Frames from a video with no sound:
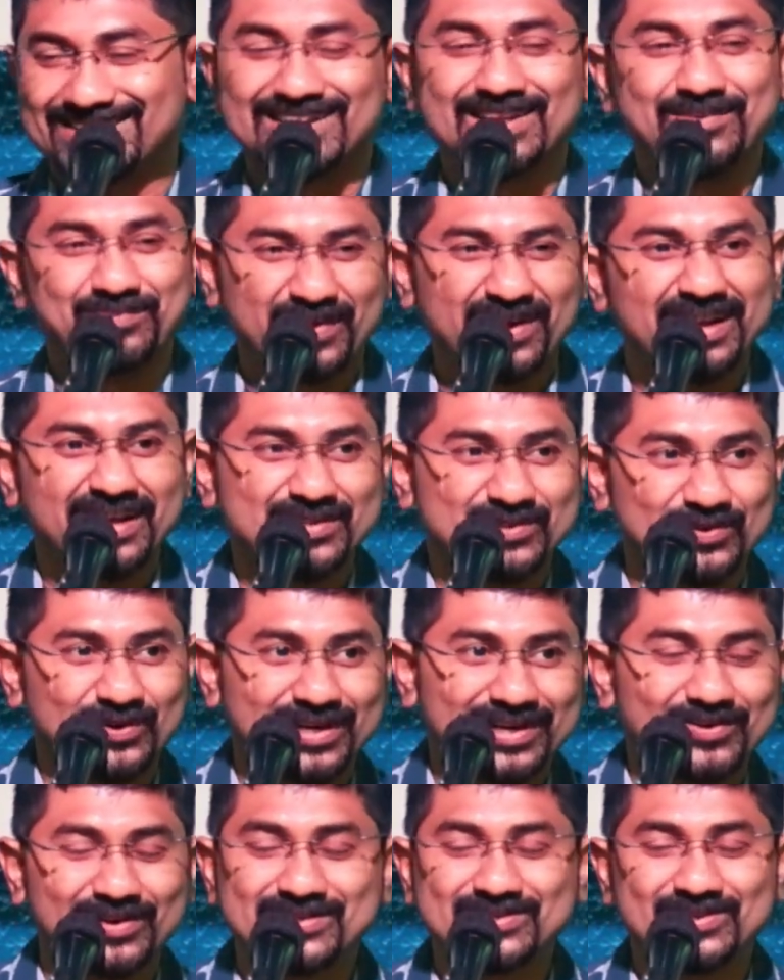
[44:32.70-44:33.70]
sleeper class,
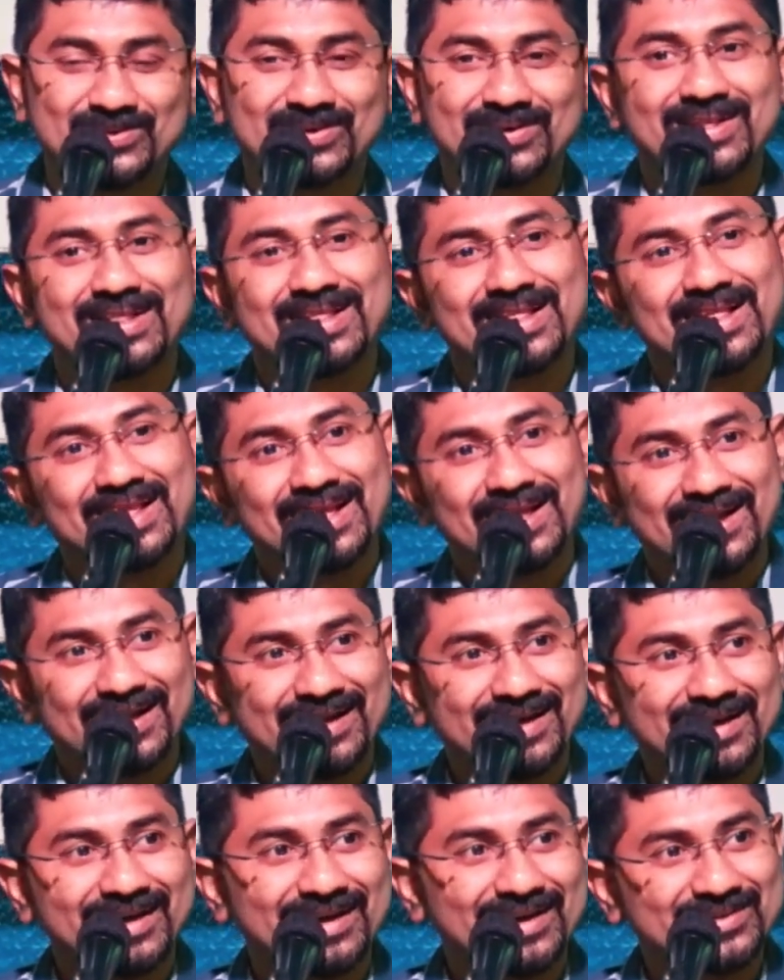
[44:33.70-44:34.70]
whatever. So
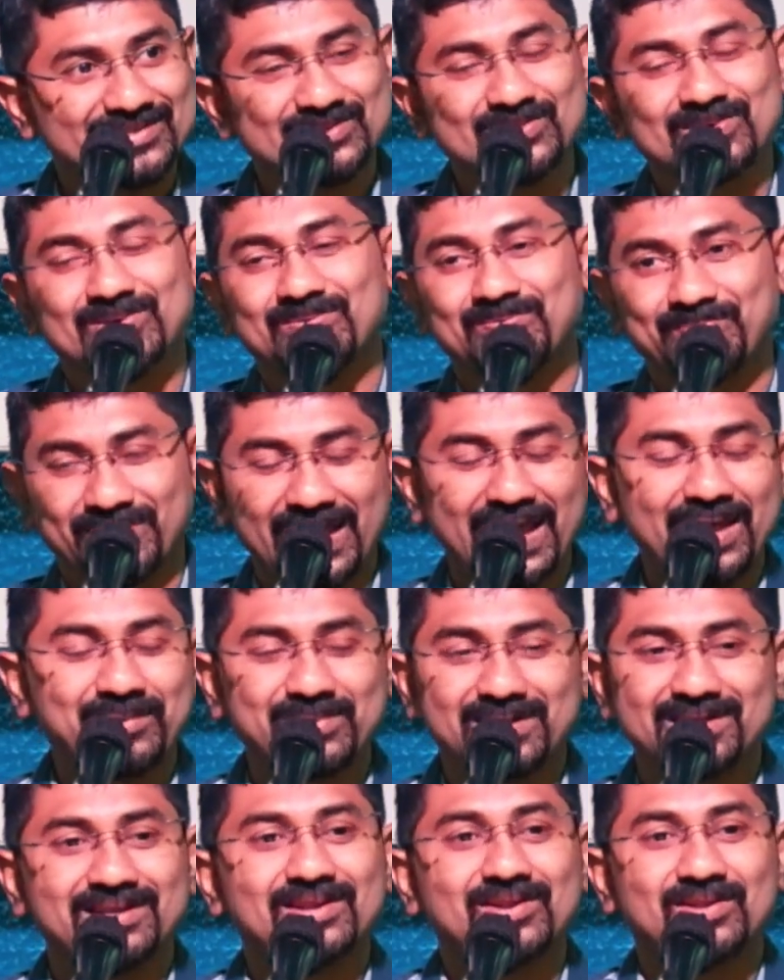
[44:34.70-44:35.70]
uh, so I
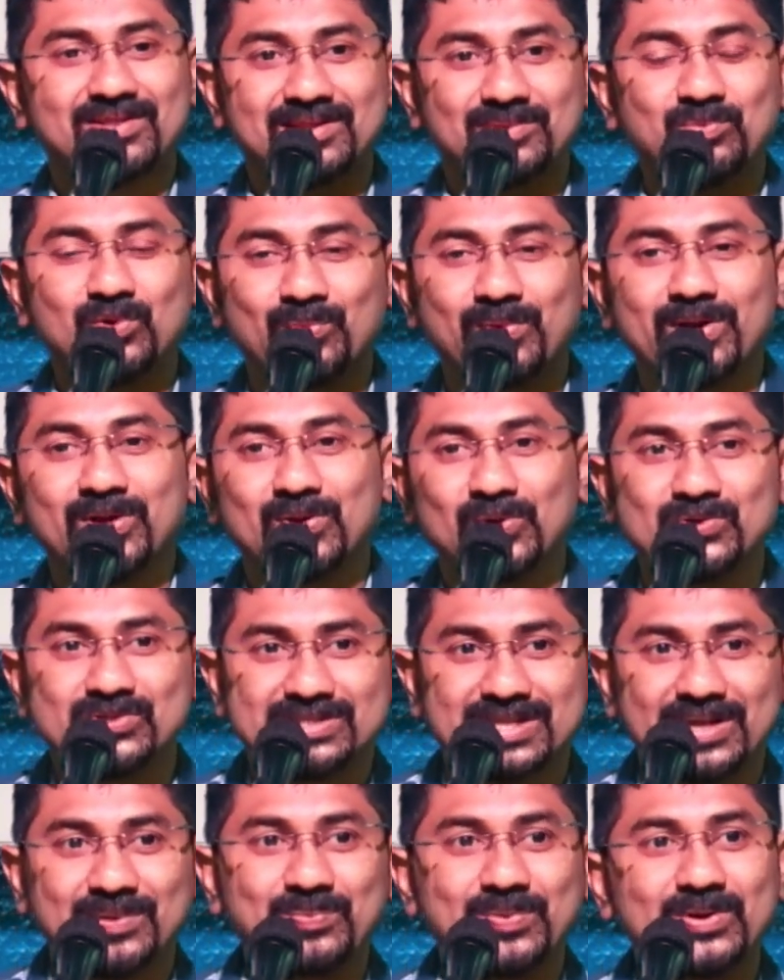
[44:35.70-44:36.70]
mean, the moment you
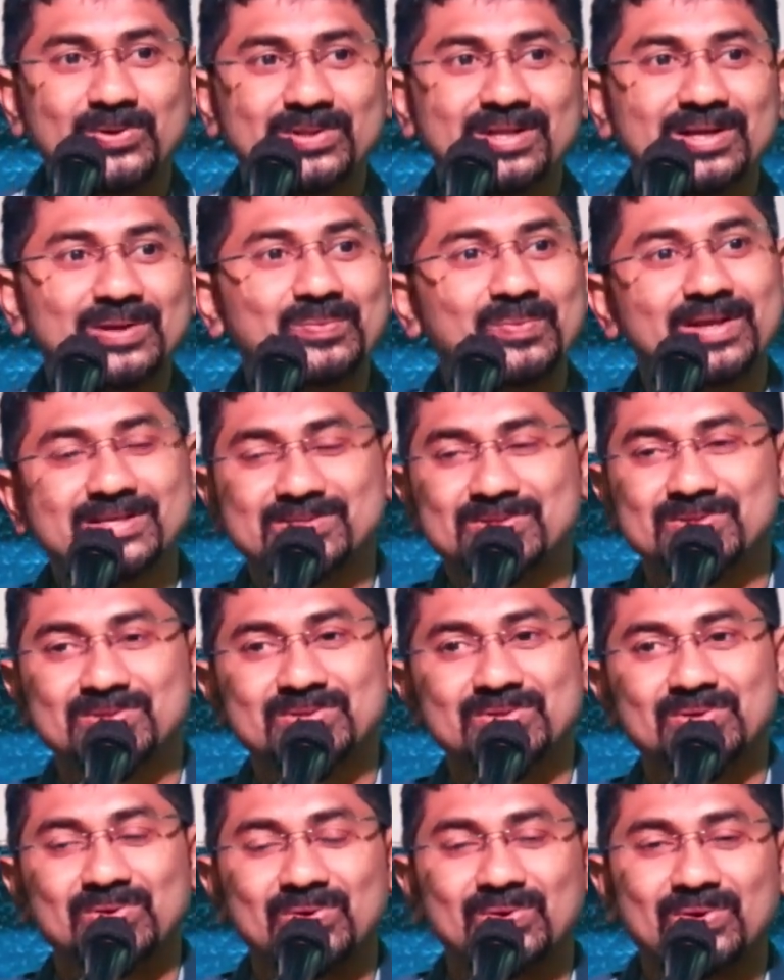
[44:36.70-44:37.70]
step into that place,
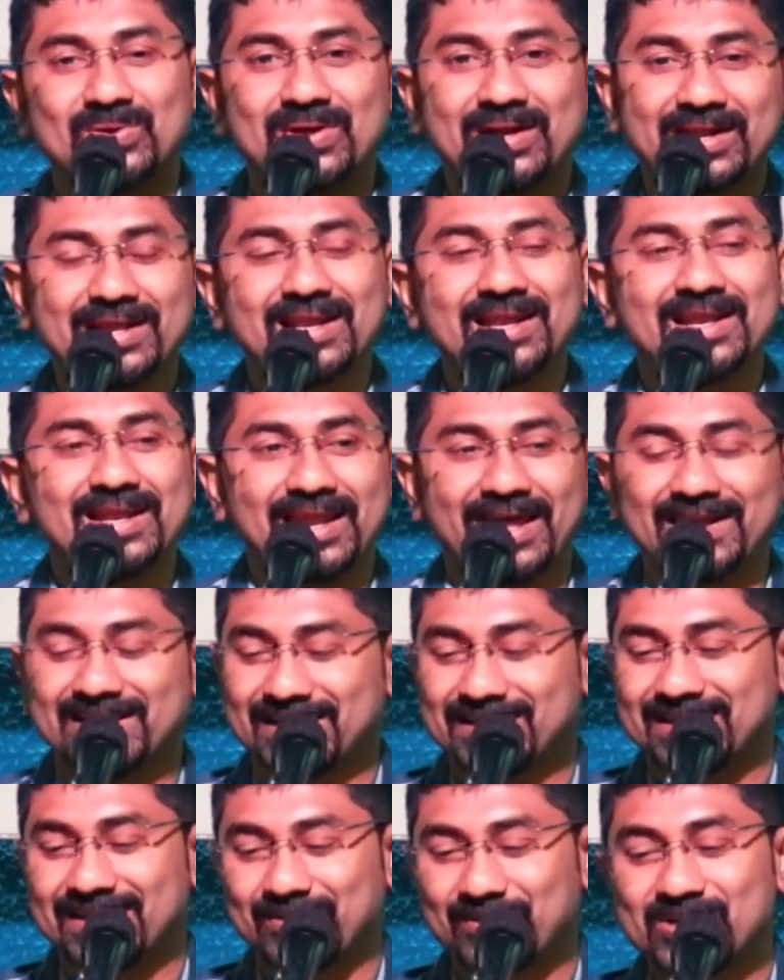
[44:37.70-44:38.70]
you really like
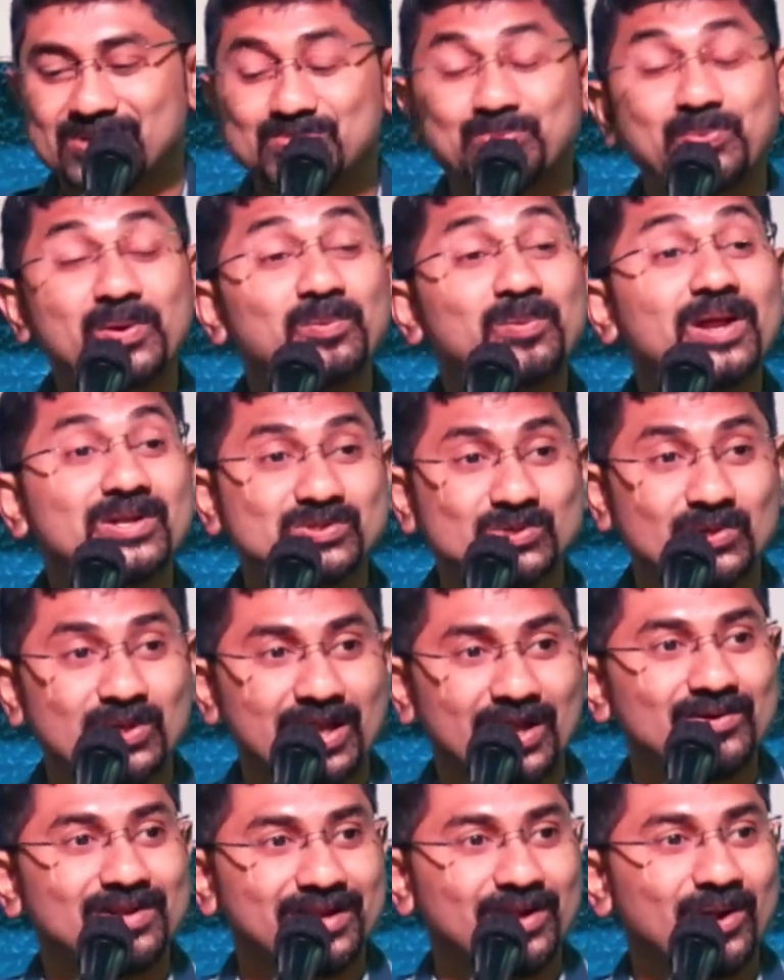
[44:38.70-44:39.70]
it because people are so
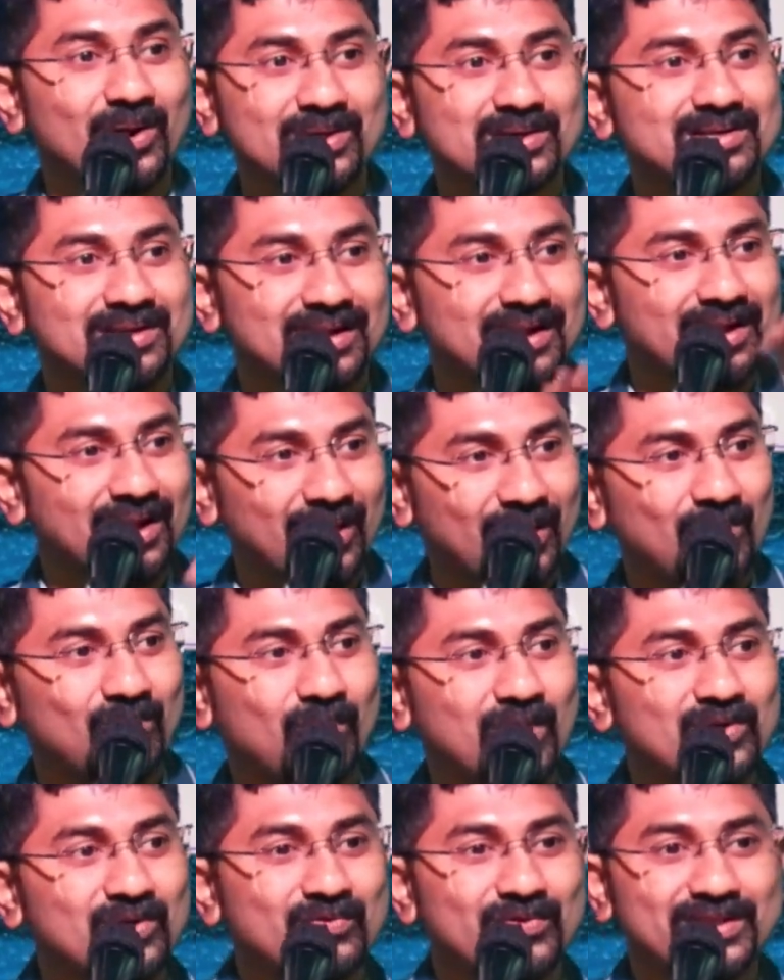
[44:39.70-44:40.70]
lovely. Not
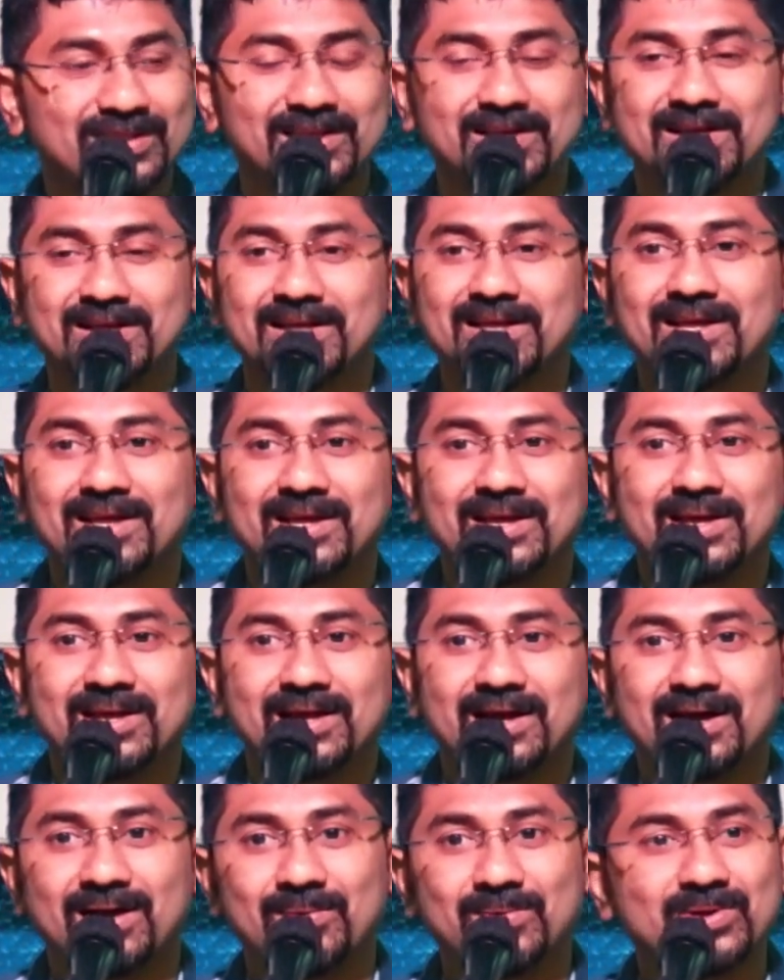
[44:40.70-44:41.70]
what we think,
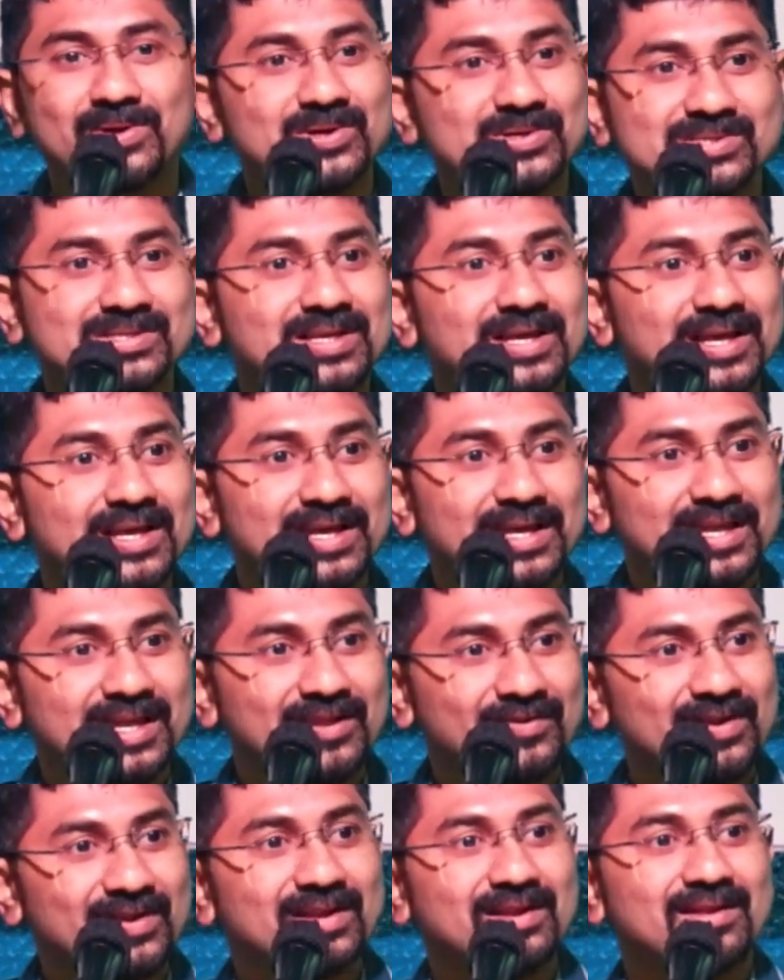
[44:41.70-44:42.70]
uh, because
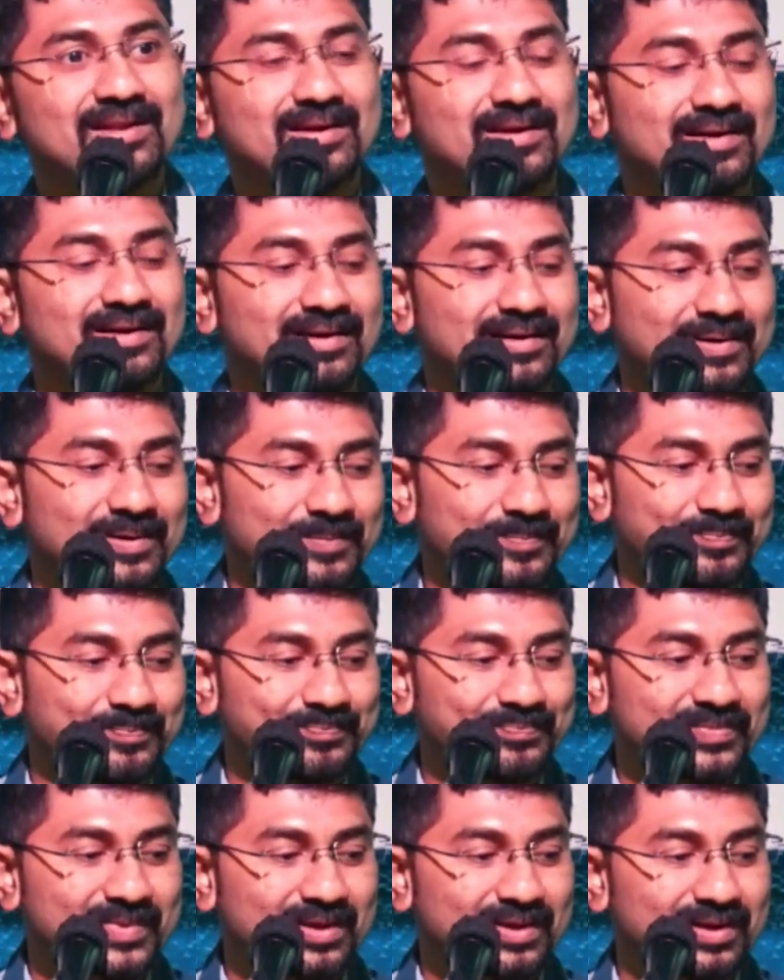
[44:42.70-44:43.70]
even
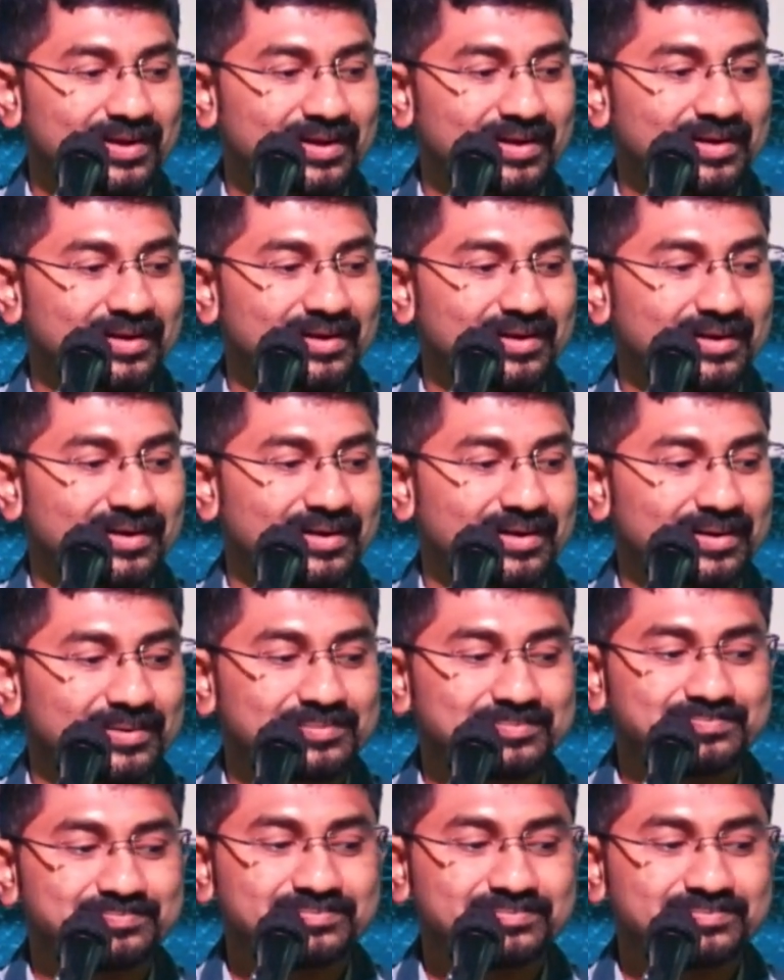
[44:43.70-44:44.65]
um, uh,